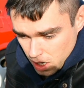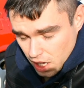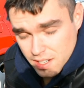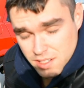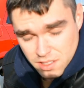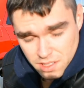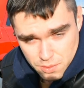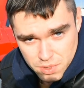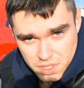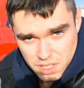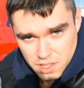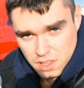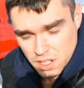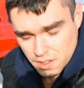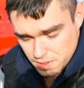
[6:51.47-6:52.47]
actually I
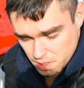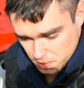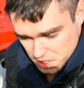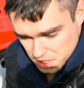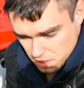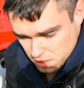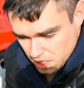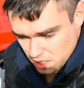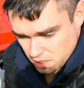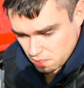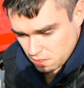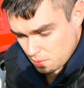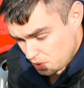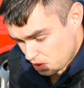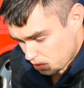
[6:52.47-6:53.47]
really love W210
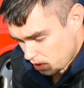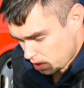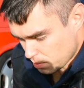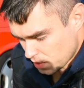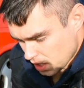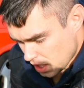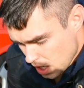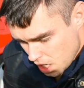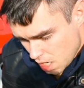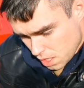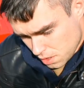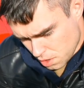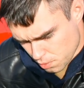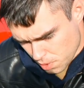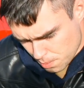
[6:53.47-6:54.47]
don't get me wrong but
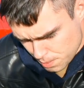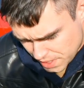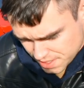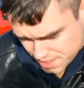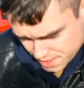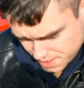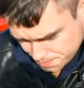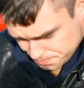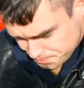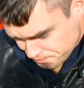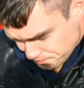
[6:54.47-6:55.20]
newer Benzes